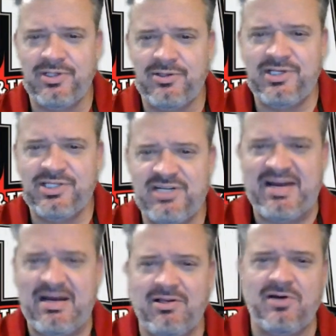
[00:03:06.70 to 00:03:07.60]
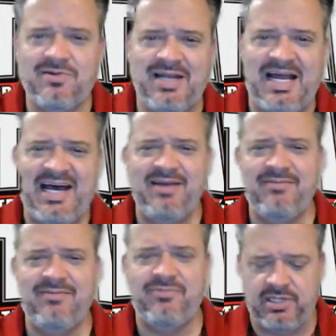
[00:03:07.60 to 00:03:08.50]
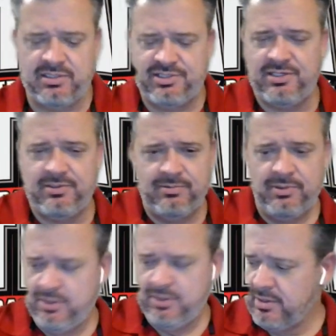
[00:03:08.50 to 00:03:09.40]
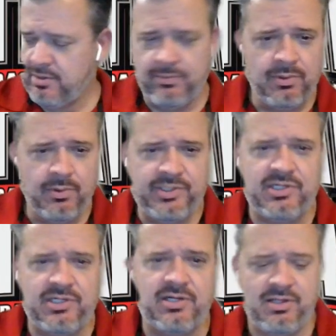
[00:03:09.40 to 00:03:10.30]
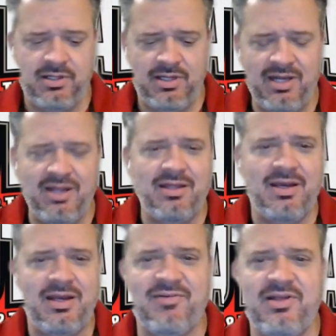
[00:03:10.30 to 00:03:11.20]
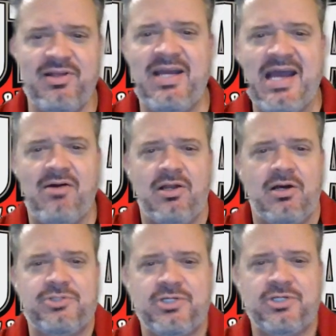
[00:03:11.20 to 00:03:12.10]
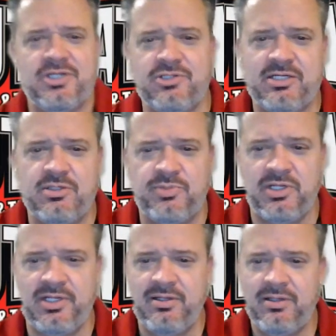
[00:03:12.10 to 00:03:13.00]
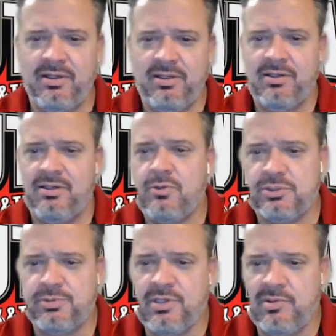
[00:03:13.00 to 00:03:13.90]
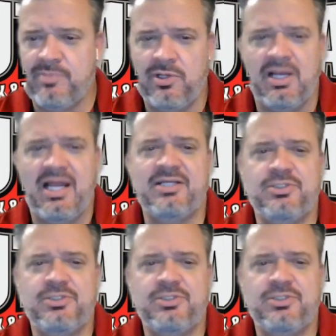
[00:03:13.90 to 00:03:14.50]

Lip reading: edition of Outlawed Live with Ron Stone, where we talk anything and everything outlaw truck and tractor pulling. Of course, we're coming up on the last